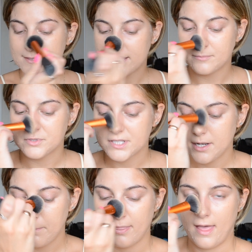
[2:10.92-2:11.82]
I'm just
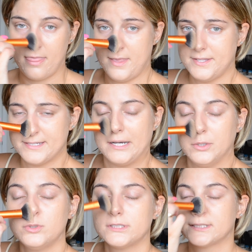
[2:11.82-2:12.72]
gonna blend this
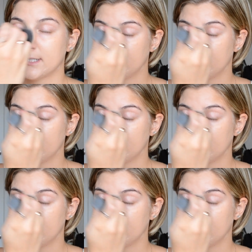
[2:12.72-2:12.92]
out.